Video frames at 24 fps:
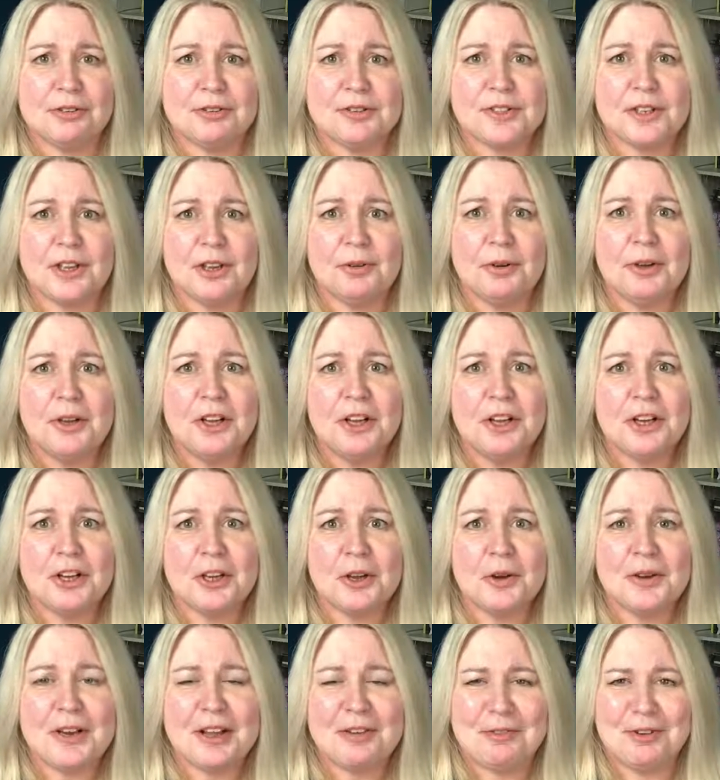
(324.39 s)
So
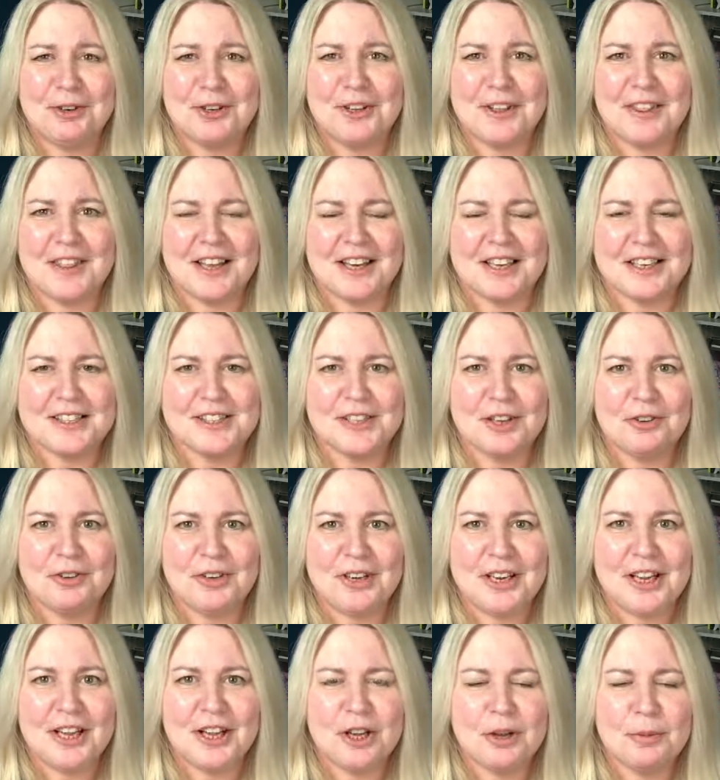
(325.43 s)
go and have a look at that. It's
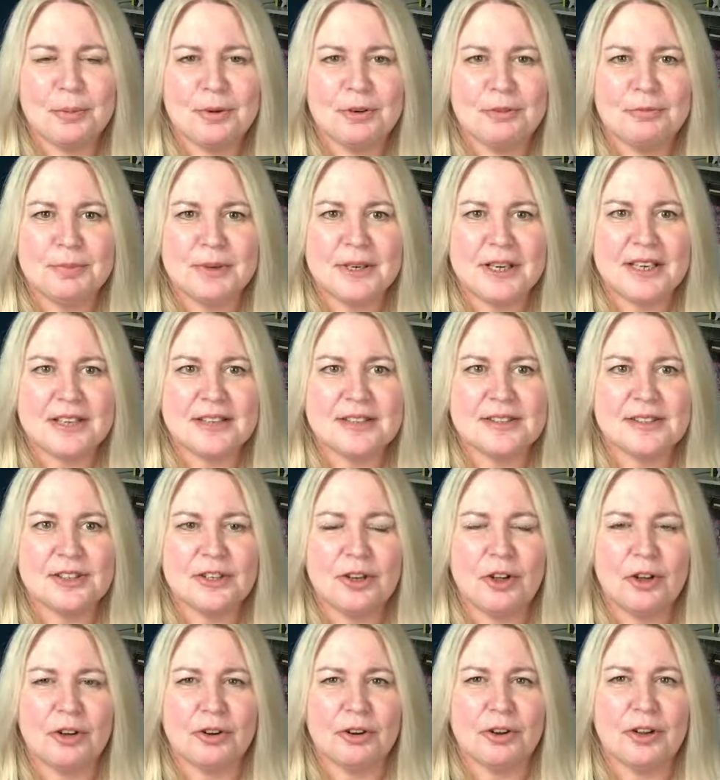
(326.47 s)
only a couple of minutes
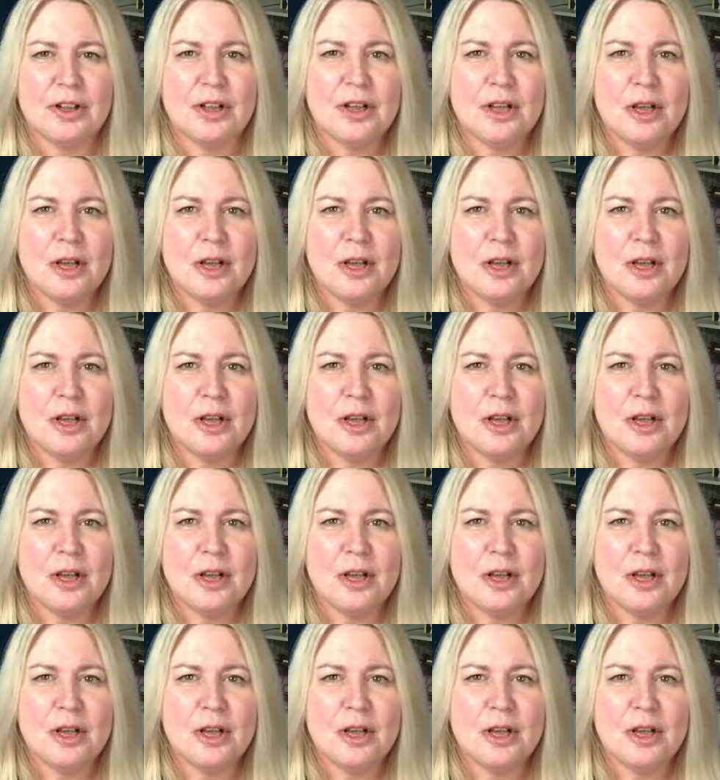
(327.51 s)
long.